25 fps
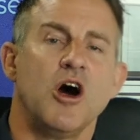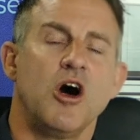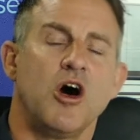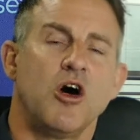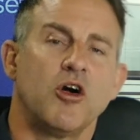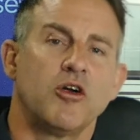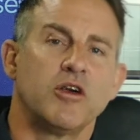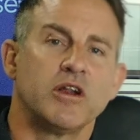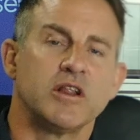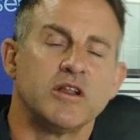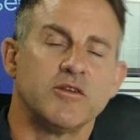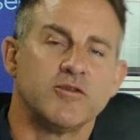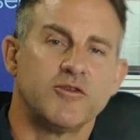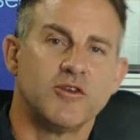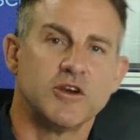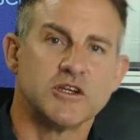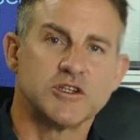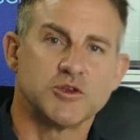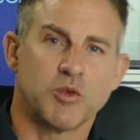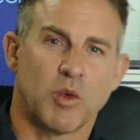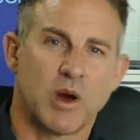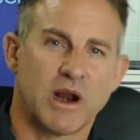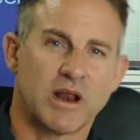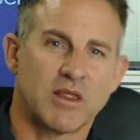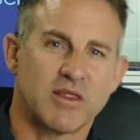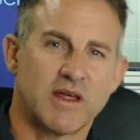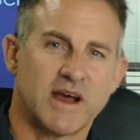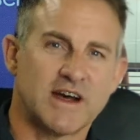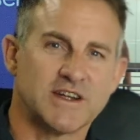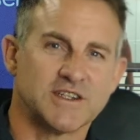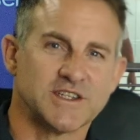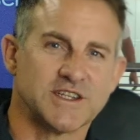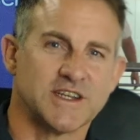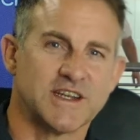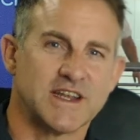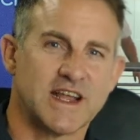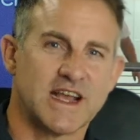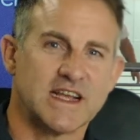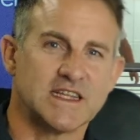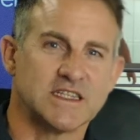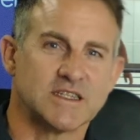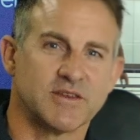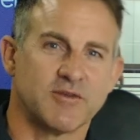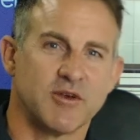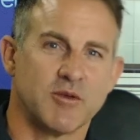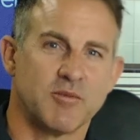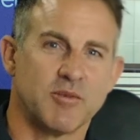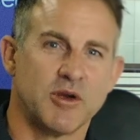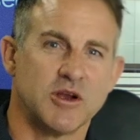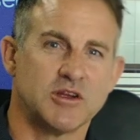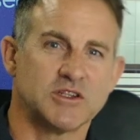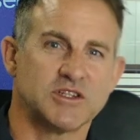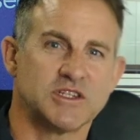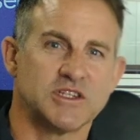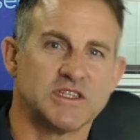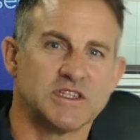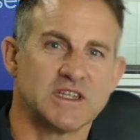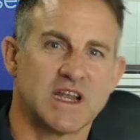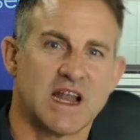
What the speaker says: are in the first 1,000 days of a person's